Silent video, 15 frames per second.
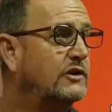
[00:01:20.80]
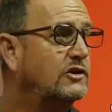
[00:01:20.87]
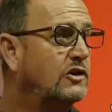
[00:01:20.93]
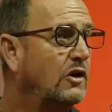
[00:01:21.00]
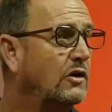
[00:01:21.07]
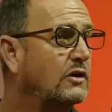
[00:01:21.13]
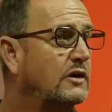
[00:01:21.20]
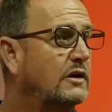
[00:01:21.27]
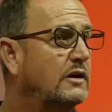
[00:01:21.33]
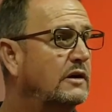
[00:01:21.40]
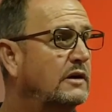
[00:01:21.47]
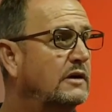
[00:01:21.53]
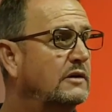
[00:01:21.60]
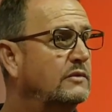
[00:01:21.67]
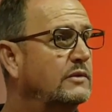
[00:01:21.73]
o'clock.
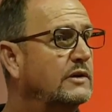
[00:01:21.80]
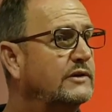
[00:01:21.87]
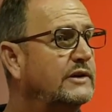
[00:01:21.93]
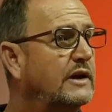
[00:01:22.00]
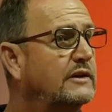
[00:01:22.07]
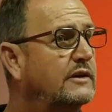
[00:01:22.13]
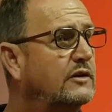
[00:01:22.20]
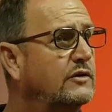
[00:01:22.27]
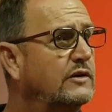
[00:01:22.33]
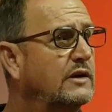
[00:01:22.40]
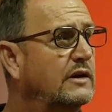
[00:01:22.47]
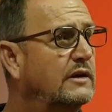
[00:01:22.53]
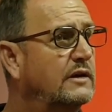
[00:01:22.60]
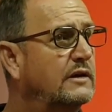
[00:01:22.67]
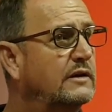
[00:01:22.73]
We'll take
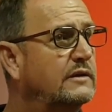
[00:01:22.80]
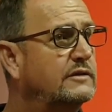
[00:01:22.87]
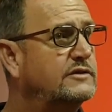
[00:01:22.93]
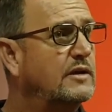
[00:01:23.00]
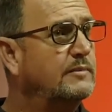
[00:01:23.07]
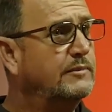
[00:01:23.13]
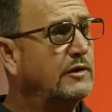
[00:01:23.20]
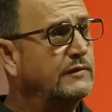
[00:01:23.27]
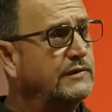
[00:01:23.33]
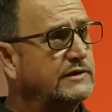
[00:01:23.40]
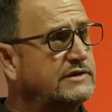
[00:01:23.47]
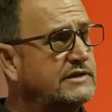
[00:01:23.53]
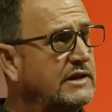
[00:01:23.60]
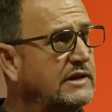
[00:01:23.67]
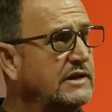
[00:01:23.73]
the jump off
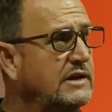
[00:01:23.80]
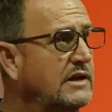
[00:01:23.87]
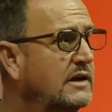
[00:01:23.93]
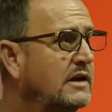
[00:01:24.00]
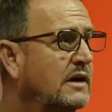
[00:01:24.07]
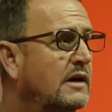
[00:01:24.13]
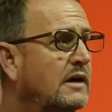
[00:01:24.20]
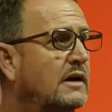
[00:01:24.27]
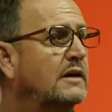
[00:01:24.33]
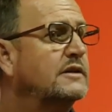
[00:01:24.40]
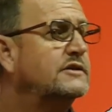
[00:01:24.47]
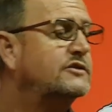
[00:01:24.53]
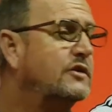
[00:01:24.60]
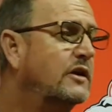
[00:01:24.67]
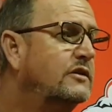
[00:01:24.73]
at Sydney,
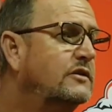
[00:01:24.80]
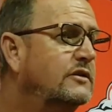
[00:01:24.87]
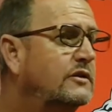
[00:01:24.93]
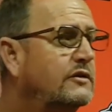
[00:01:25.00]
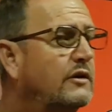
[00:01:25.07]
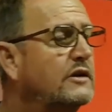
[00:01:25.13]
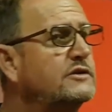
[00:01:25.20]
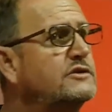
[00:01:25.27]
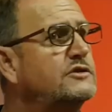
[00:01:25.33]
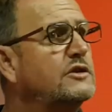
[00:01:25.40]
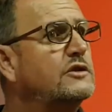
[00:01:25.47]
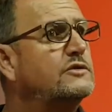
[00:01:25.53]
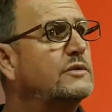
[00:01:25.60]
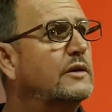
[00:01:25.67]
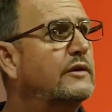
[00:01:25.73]
straight to
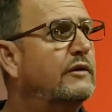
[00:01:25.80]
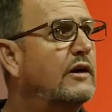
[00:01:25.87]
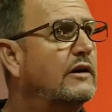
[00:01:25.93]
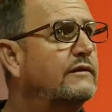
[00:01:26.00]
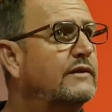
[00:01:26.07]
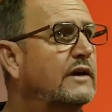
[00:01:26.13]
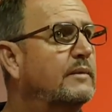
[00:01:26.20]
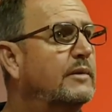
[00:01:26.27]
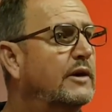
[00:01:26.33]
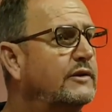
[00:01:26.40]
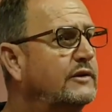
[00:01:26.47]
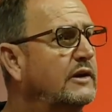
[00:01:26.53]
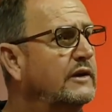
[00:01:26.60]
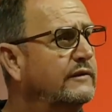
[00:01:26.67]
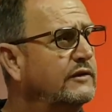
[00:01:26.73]
Christchurch. We'll arrive there
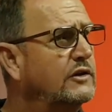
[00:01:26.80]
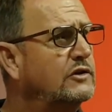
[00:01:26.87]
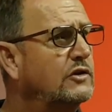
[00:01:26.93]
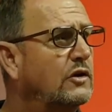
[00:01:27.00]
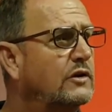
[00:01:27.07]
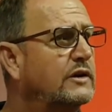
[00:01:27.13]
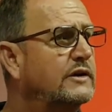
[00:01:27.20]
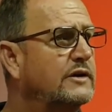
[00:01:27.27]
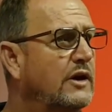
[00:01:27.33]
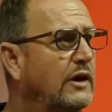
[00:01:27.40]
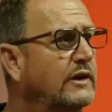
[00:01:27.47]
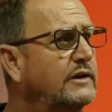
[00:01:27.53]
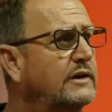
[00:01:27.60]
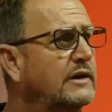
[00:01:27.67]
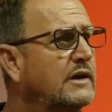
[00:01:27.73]
about 11 o'clock at
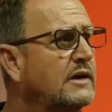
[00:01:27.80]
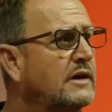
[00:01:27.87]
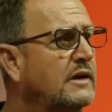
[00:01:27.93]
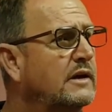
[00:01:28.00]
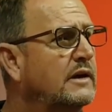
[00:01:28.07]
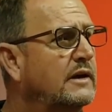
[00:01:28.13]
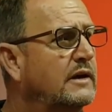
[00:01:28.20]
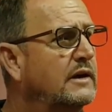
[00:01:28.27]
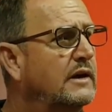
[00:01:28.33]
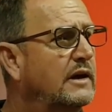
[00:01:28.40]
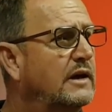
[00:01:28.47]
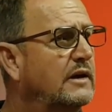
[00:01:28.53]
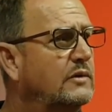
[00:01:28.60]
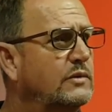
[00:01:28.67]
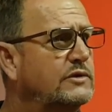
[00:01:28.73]
night,
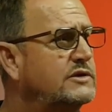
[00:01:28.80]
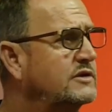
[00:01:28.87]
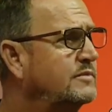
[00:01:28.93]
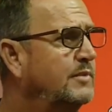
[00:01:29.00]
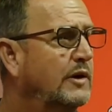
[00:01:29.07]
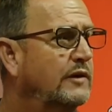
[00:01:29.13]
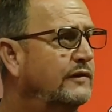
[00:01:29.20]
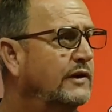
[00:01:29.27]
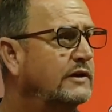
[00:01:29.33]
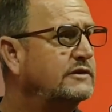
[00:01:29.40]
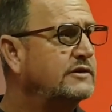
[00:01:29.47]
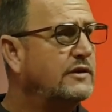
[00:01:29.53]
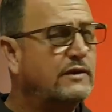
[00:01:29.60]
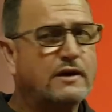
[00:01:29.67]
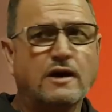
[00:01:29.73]
which is perfect.
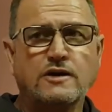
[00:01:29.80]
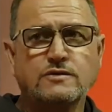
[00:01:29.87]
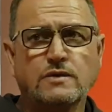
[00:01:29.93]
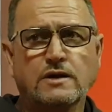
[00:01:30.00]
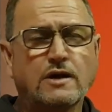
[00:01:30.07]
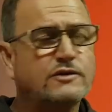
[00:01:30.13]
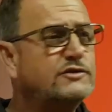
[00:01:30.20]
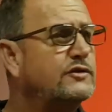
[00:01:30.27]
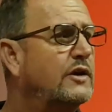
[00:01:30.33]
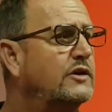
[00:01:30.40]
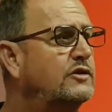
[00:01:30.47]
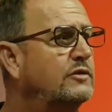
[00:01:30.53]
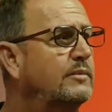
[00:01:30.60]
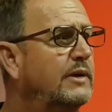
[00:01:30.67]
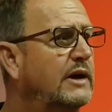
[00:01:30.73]
So the guys will go
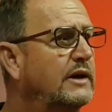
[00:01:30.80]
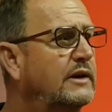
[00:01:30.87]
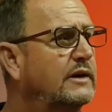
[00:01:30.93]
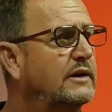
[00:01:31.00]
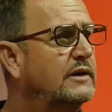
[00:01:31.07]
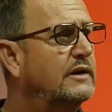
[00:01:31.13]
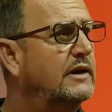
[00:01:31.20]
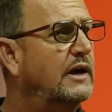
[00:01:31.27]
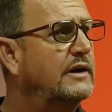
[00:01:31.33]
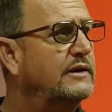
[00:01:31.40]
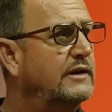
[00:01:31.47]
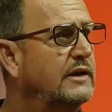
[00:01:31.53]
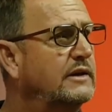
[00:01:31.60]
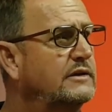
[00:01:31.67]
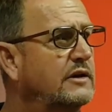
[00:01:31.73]
straight to bed.
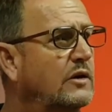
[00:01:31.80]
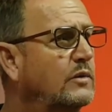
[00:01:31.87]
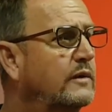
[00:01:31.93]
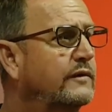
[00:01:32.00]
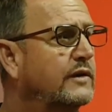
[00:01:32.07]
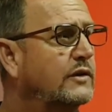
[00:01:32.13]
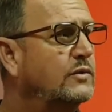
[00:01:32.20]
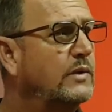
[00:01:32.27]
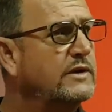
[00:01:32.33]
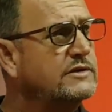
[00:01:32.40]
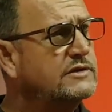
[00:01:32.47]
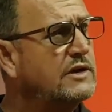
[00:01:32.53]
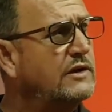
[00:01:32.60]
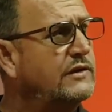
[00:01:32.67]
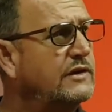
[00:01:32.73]
And then, yeah, we've got
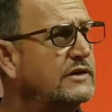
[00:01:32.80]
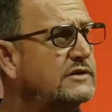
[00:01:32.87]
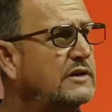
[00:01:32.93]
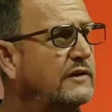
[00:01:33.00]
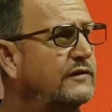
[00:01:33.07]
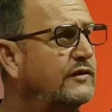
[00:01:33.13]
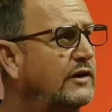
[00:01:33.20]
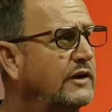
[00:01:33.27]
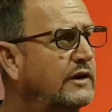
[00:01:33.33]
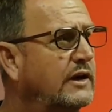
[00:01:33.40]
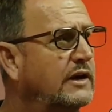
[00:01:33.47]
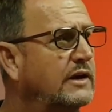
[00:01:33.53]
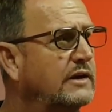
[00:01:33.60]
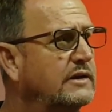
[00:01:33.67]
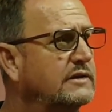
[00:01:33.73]
Wednesday, Thursday,
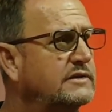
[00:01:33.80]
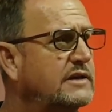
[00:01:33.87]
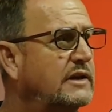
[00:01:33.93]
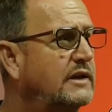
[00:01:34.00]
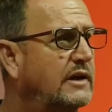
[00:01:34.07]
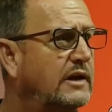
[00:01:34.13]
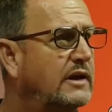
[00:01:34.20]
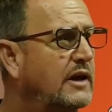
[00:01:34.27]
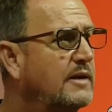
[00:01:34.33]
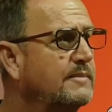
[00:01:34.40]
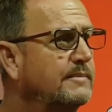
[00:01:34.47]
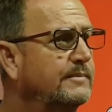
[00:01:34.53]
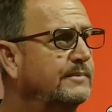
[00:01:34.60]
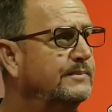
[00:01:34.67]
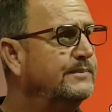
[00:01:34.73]
Friday and Saturday
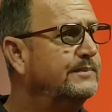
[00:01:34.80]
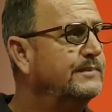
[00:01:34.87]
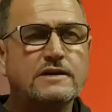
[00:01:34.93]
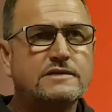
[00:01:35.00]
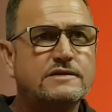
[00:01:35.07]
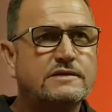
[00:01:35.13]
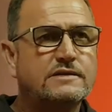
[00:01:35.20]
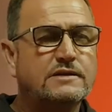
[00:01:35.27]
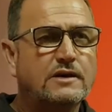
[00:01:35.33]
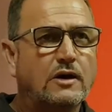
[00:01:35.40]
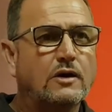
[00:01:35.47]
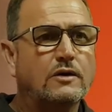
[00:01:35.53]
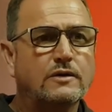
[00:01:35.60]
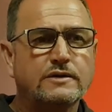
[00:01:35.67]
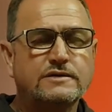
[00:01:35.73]
game. Yes,
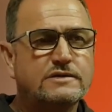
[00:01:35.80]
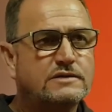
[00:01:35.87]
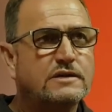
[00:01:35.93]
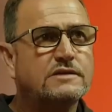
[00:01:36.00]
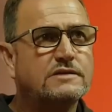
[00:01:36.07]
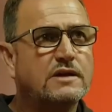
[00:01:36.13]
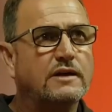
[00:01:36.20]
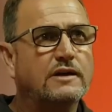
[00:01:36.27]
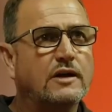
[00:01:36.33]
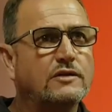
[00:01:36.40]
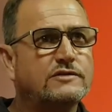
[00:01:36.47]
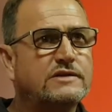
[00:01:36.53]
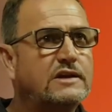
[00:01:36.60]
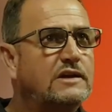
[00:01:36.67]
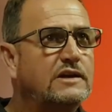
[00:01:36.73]
yeah, it's just, I know
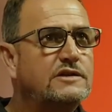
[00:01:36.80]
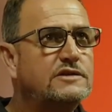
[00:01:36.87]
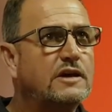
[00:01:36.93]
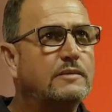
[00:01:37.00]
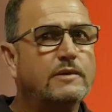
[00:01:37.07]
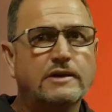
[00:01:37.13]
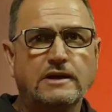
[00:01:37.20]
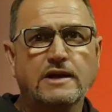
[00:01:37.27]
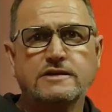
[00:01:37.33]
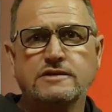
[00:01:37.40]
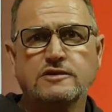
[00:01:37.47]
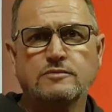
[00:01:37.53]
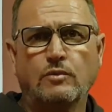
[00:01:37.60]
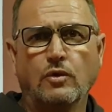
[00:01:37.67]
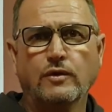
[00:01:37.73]
it's a cliche, but less
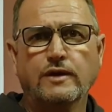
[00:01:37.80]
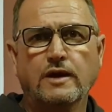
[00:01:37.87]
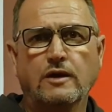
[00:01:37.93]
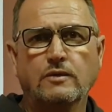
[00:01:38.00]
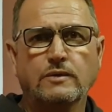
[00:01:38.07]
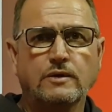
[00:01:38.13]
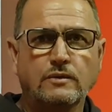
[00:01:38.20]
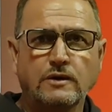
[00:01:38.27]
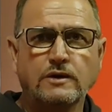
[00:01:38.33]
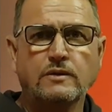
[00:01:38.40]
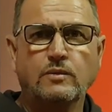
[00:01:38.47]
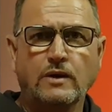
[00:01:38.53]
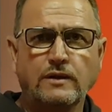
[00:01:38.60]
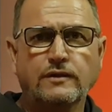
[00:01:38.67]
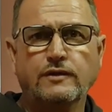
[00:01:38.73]
is more now. We
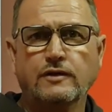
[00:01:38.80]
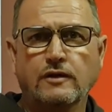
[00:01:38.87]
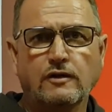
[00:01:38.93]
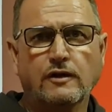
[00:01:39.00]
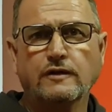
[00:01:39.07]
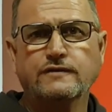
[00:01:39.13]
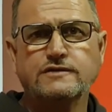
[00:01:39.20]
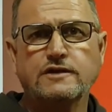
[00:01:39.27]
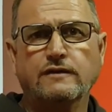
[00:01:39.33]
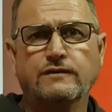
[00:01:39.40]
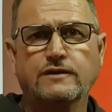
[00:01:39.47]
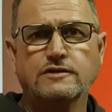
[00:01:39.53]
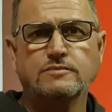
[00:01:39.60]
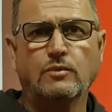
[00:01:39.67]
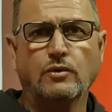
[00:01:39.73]
went through a lot of
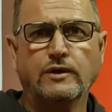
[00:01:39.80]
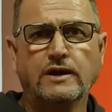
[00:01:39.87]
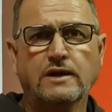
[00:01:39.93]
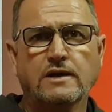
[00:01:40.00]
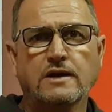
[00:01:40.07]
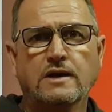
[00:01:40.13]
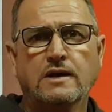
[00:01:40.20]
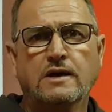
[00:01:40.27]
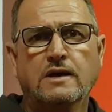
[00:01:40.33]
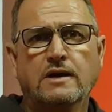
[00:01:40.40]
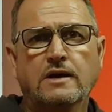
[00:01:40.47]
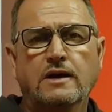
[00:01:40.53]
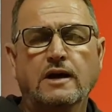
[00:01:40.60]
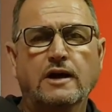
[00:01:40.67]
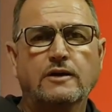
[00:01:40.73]
stuff this morning.
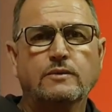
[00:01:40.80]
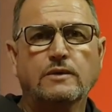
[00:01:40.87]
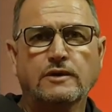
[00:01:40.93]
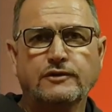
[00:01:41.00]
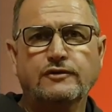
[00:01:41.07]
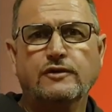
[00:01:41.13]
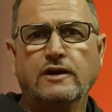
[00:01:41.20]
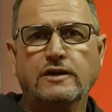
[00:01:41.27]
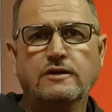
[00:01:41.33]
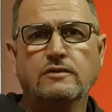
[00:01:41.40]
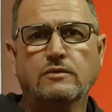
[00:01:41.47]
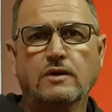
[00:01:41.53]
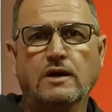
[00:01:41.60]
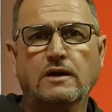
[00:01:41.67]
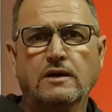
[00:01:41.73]
And we'll
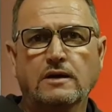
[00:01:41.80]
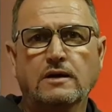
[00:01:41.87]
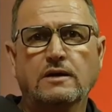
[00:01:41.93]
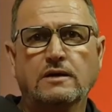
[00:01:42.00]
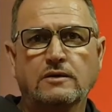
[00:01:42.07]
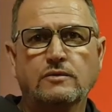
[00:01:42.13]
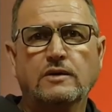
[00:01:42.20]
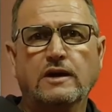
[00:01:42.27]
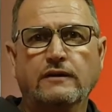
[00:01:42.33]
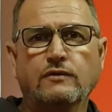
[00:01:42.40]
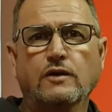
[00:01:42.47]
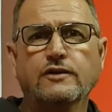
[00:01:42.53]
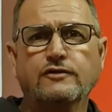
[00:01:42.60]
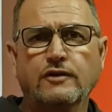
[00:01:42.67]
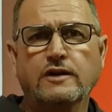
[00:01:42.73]
train, we'll have
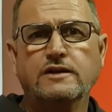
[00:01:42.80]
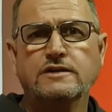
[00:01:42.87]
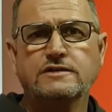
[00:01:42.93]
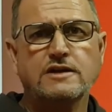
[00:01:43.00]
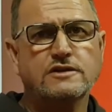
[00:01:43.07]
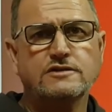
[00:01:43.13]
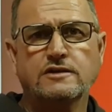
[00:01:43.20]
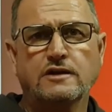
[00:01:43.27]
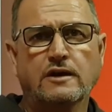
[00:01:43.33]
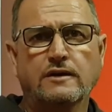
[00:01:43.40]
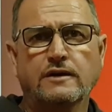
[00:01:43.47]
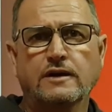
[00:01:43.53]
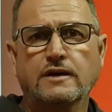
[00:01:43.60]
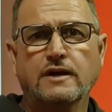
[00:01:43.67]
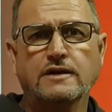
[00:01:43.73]
one training session
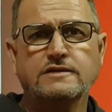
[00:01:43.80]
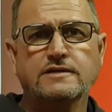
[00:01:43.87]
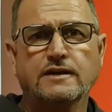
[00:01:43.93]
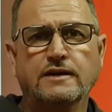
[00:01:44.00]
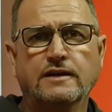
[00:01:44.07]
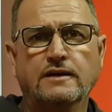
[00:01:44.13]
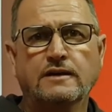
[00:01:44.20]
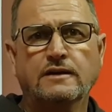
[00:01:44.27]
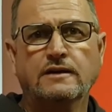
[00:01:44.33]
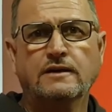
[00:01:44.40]
down there and that's it.